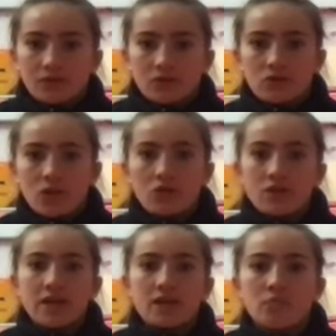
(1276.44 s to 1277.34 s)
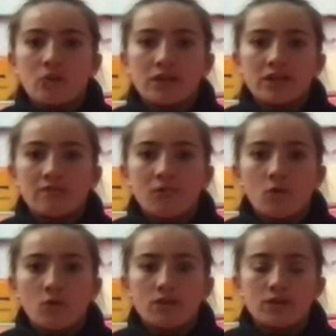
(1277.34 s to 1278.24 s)
So knees pointing
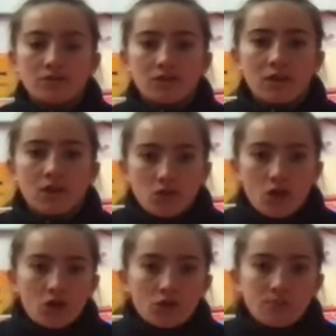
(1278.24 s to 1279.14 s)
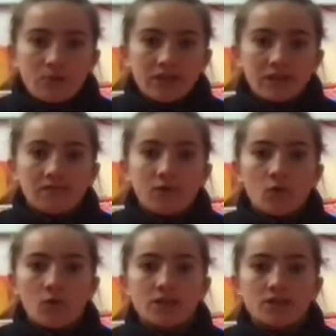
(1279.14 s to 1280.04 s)
forwards, toes pointing
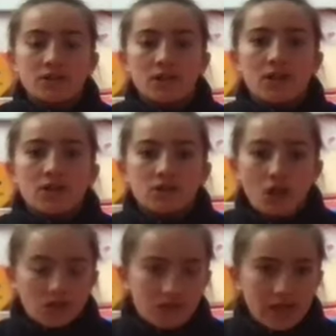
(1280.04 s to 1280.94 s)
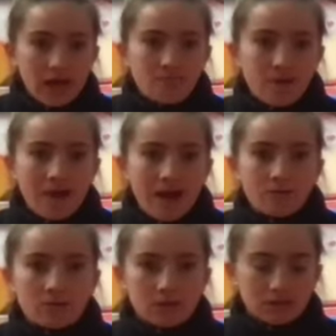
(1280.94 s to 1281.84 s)
forwards. Don't stick that bum
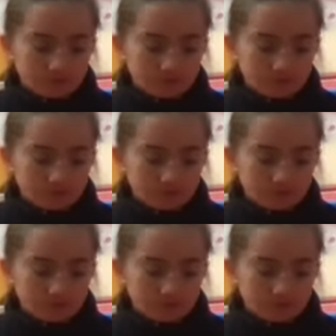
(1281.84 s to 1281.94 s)
out.